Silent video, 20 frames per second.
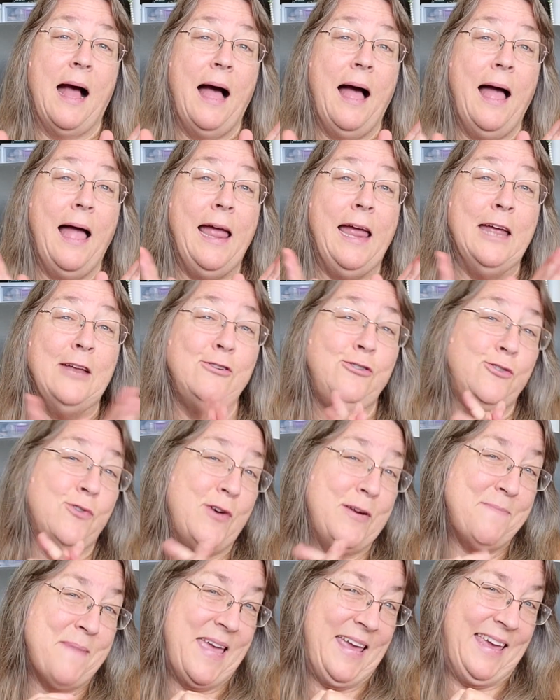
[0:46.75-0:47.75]
I
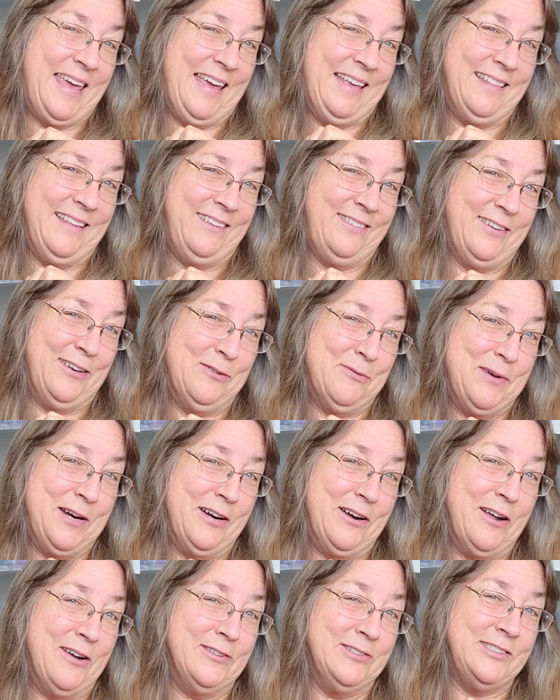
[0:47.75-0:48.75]
enjoy making these little
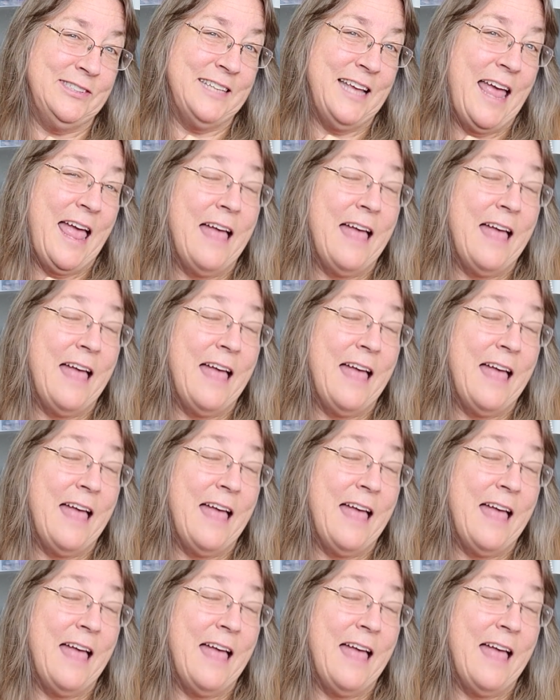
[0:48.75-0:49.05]
weirdos.